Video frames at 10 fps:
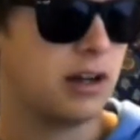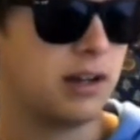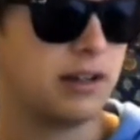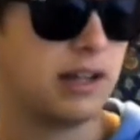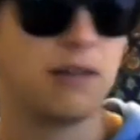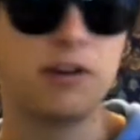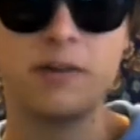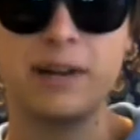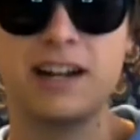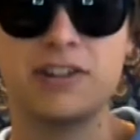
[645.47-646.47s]
I'd
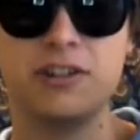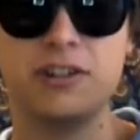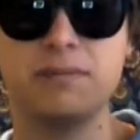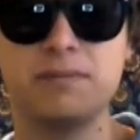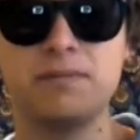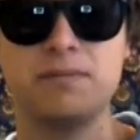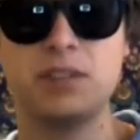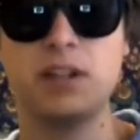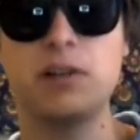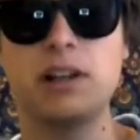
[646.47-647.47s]
recommend actually
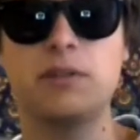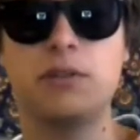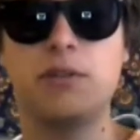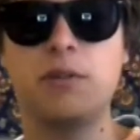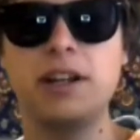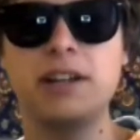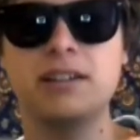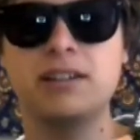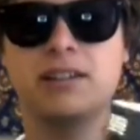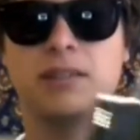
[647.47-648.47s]
going to level
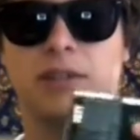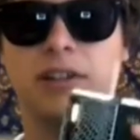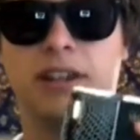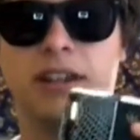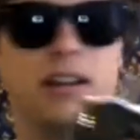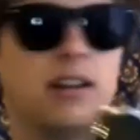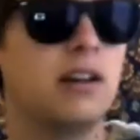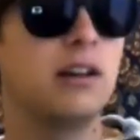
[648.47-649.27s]
3, seeing what you get.